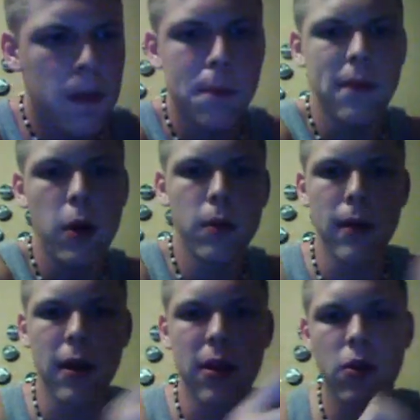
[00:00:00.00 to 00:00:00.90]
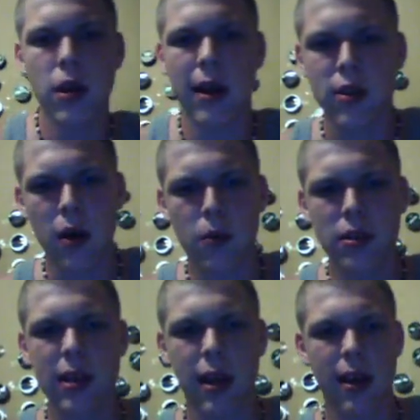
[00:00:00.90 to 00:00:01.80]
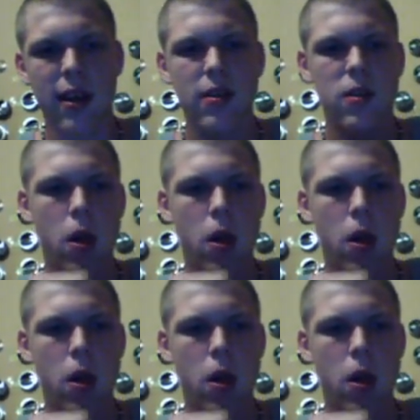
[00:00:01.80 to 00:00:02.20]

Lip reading: My throat got dry. 1 second, guys.